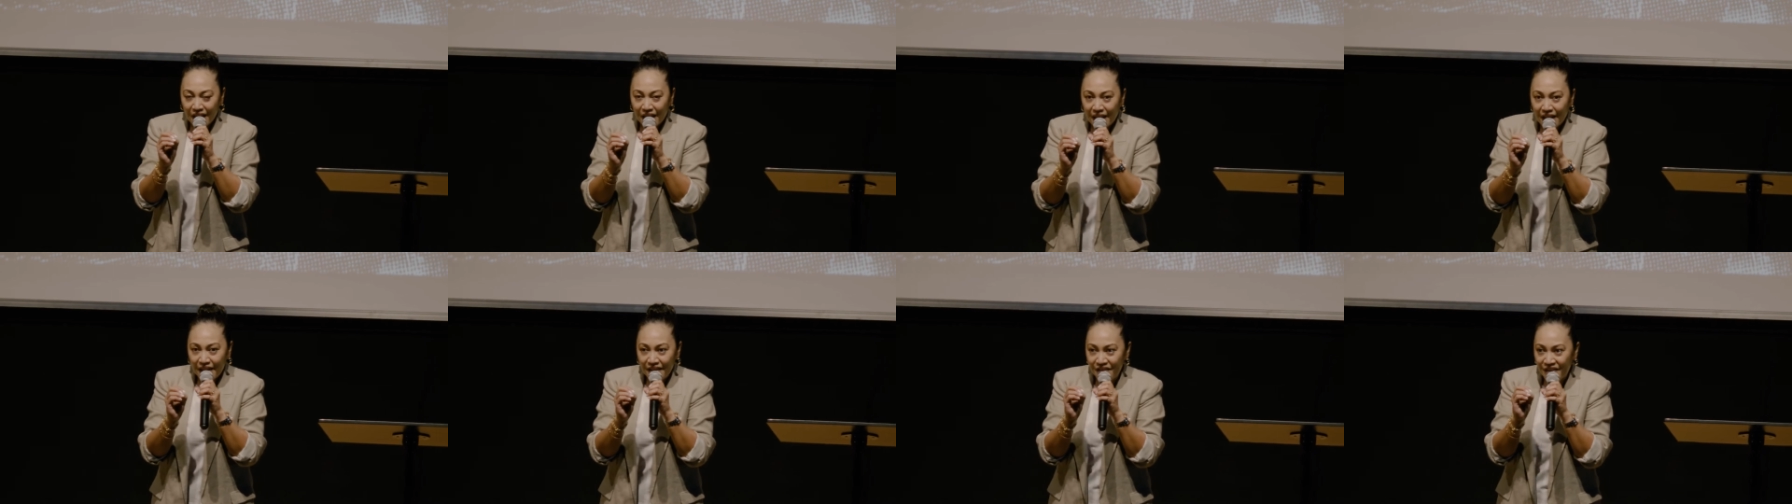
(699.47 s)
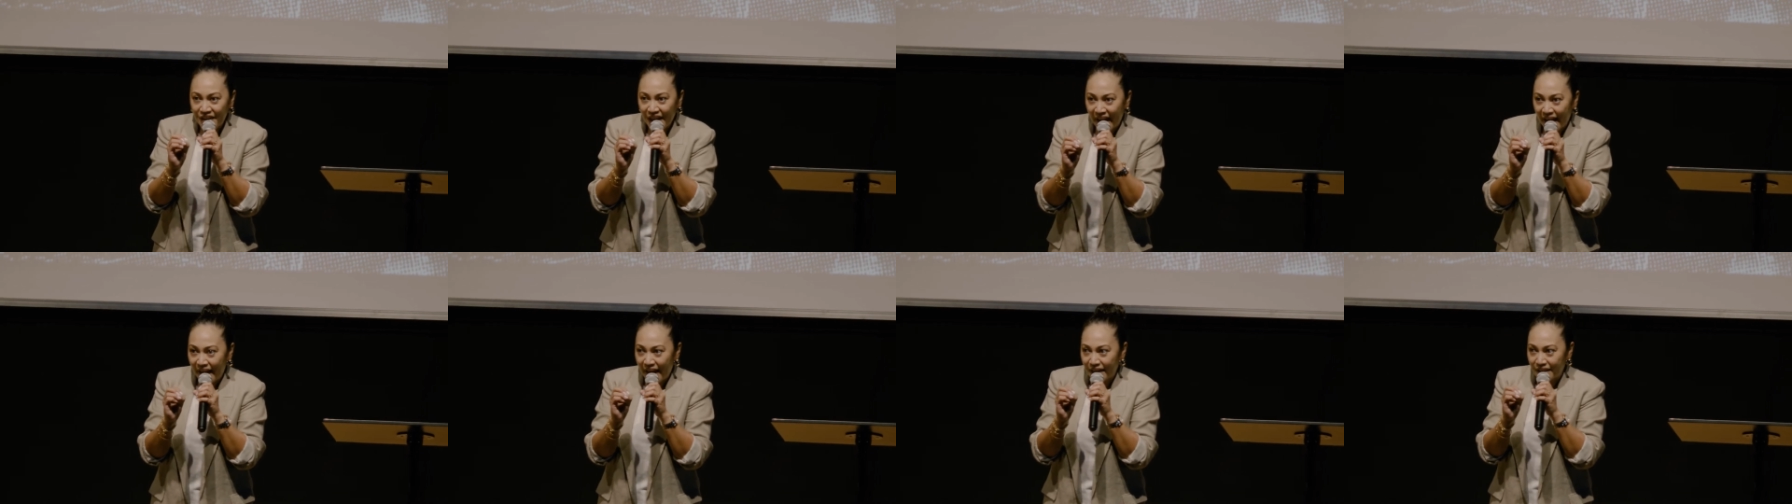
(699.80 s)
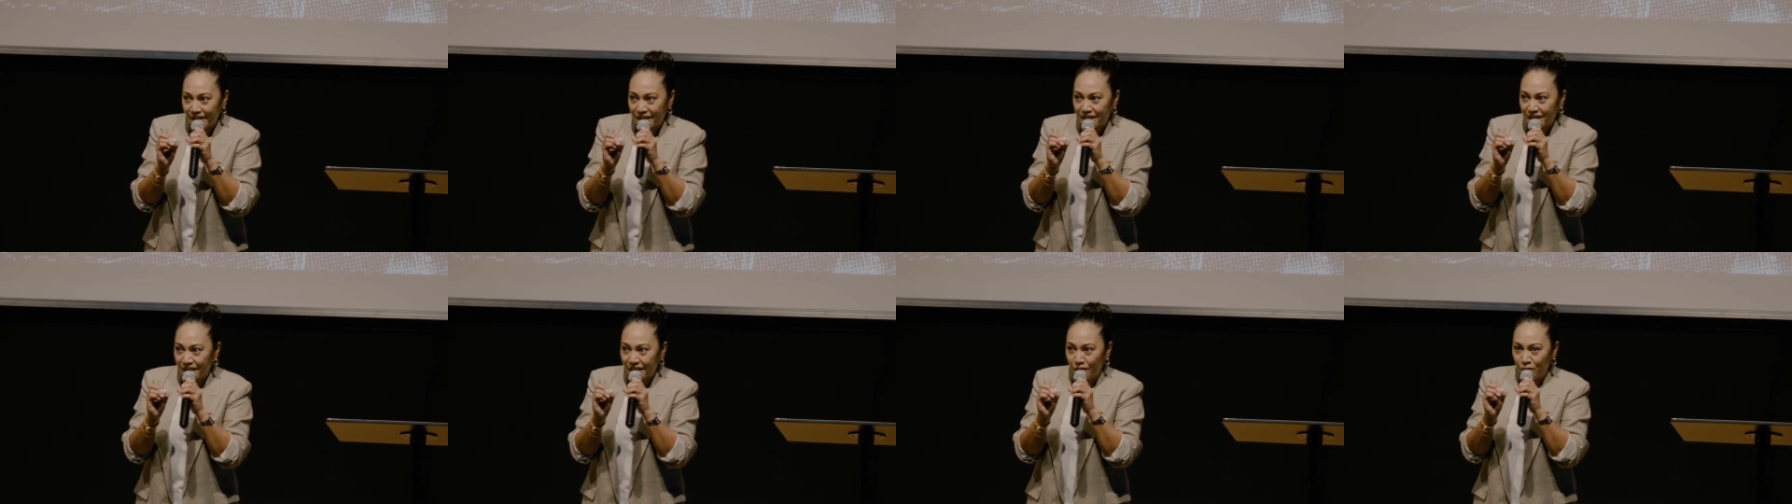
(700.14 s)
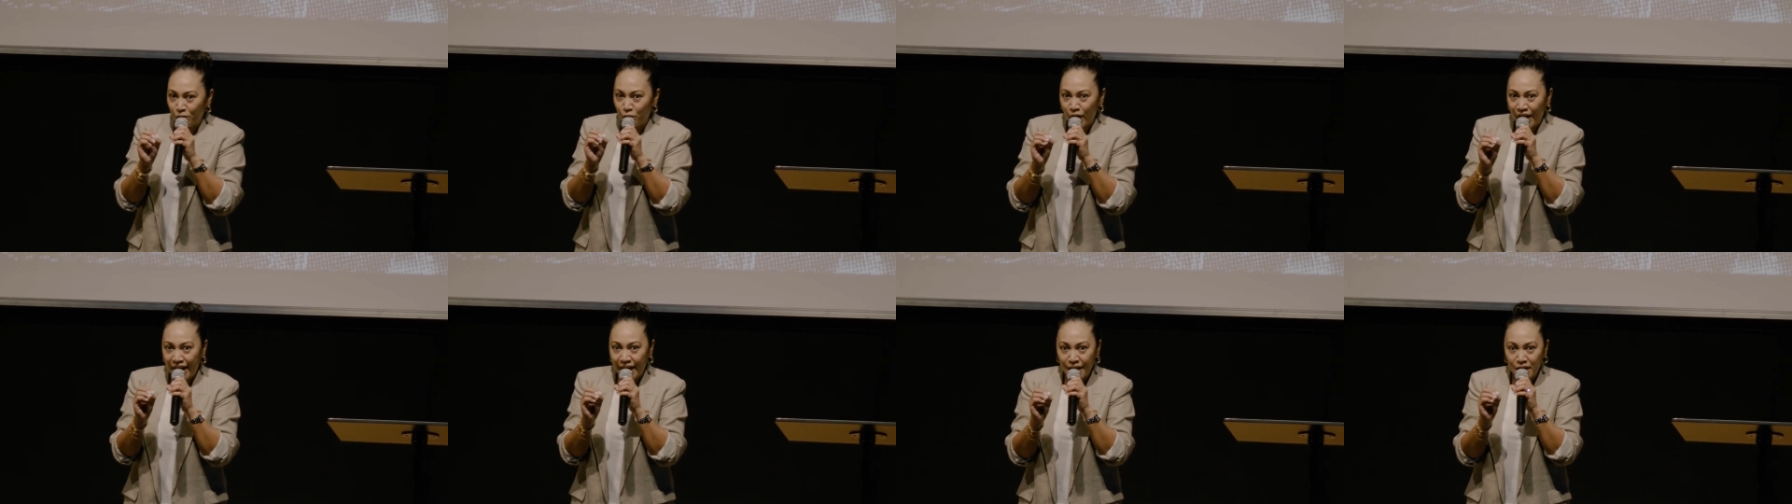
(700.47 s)
that
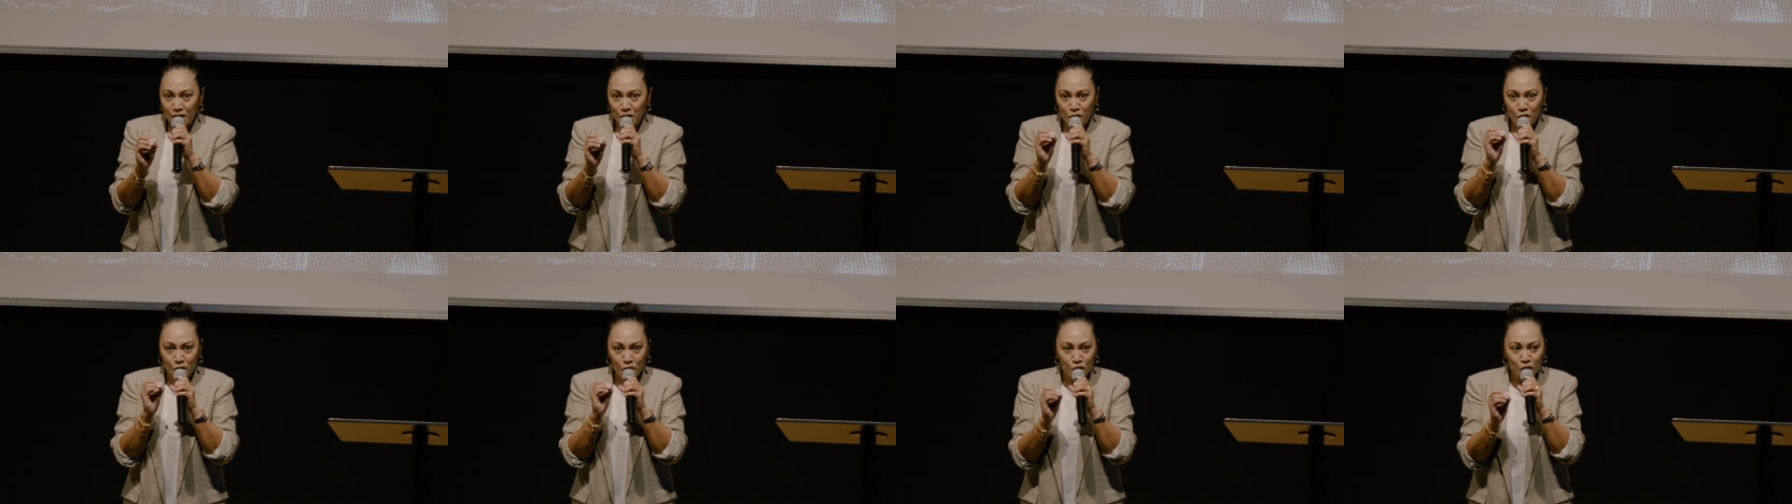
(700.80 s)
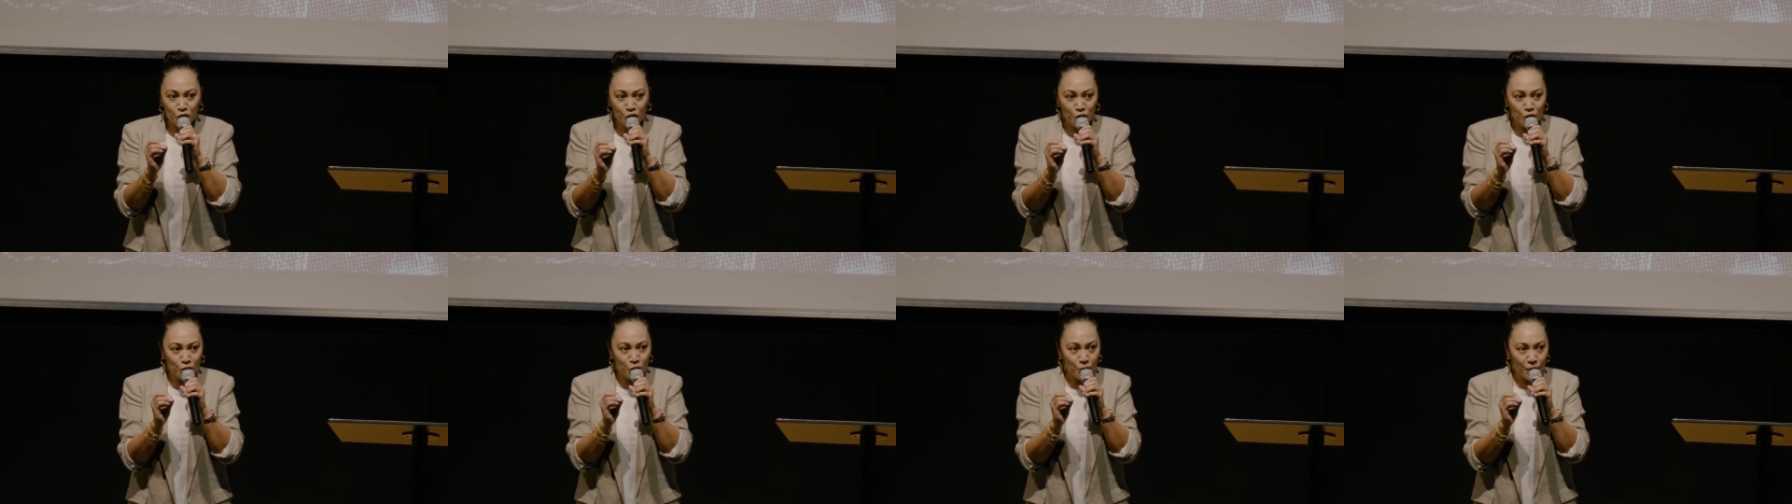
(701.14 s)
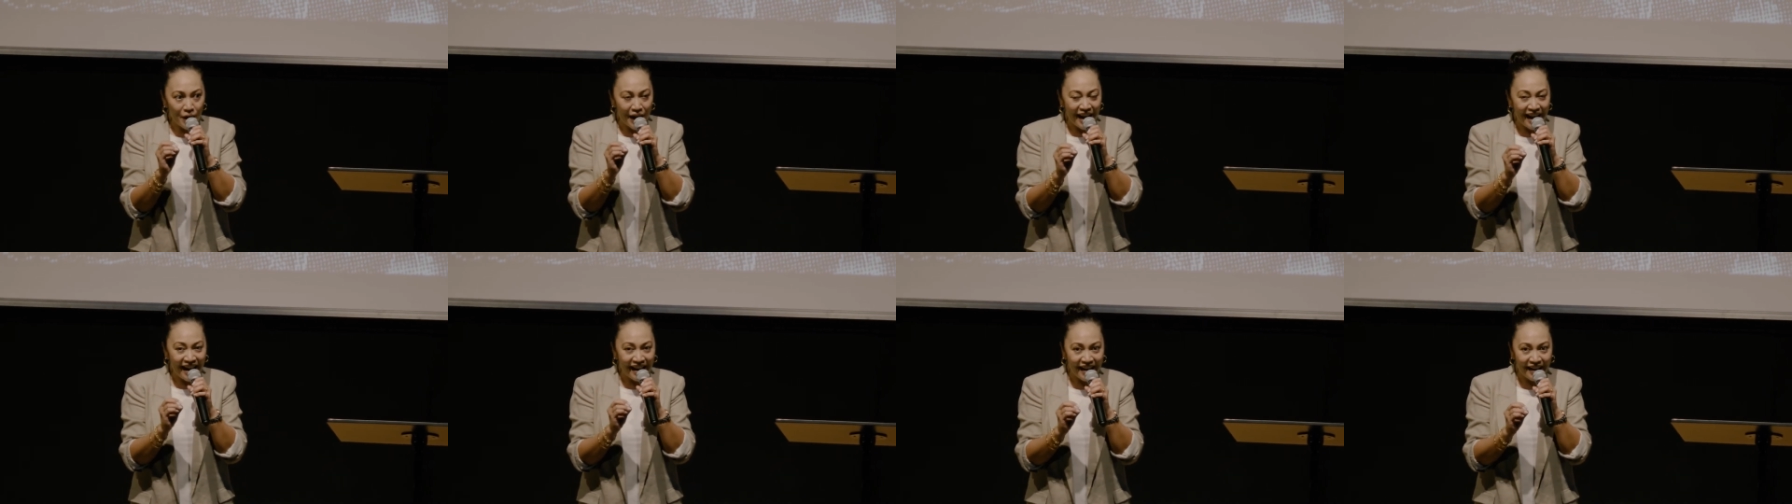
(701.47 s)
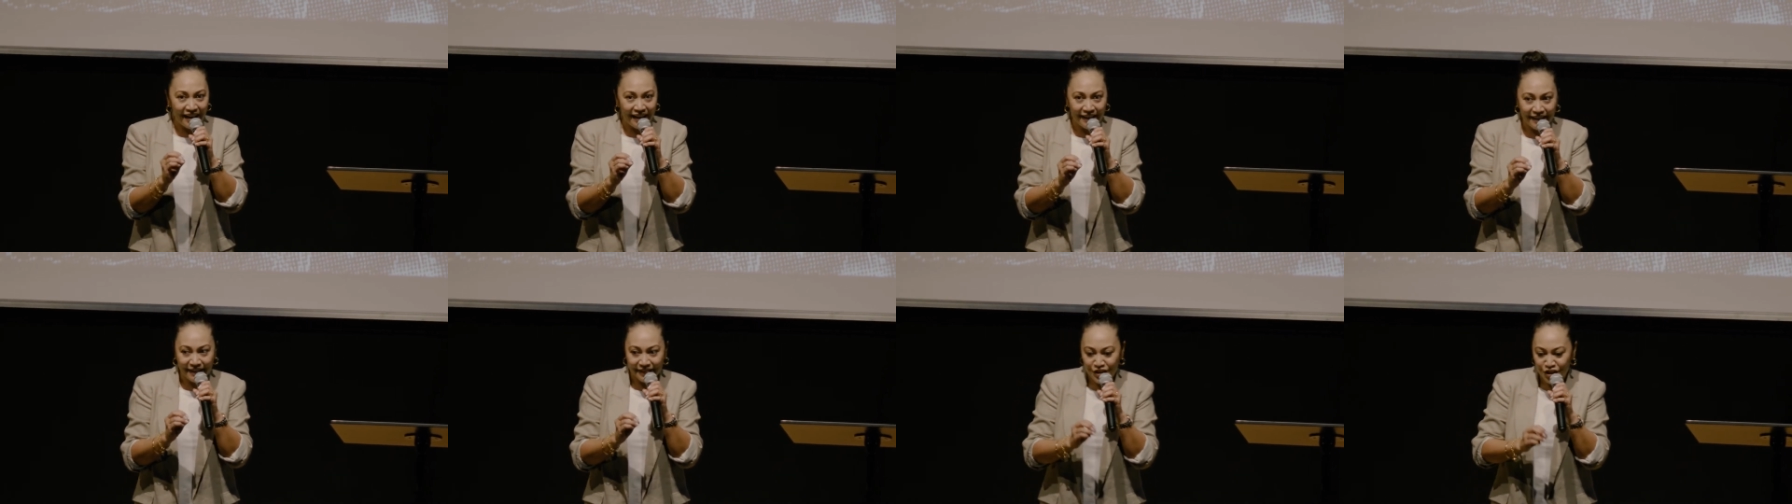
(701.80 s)
when you
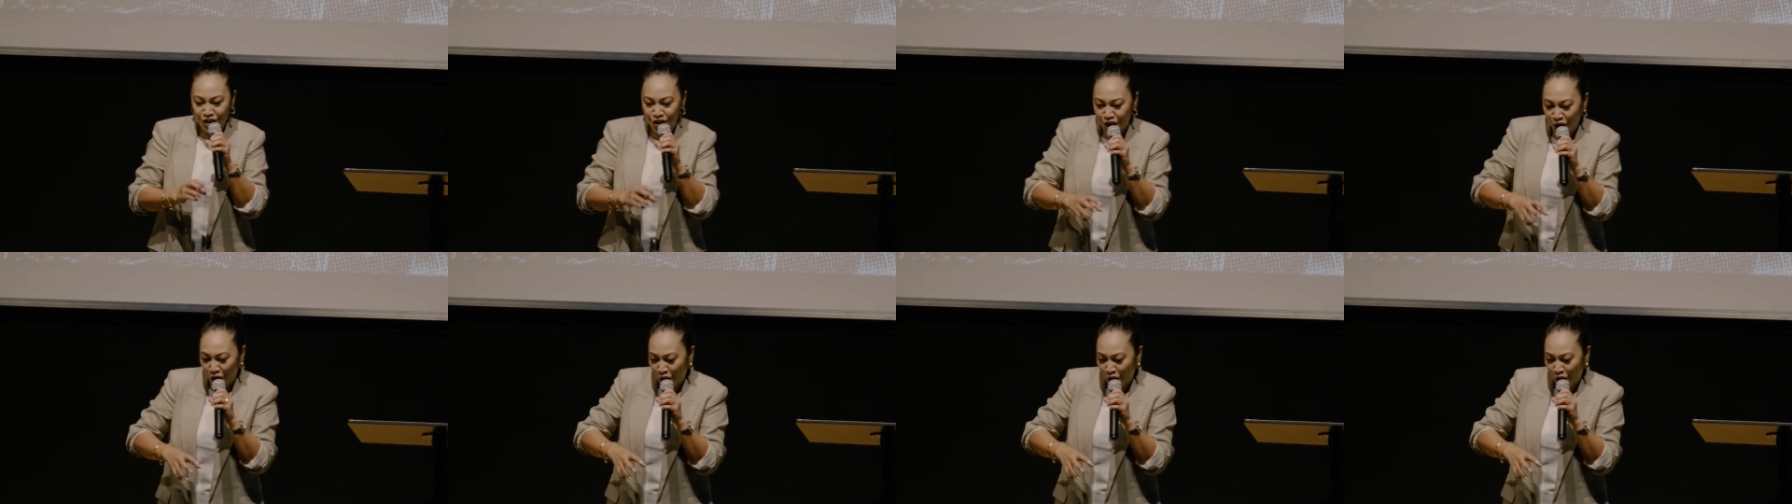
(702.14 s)
are so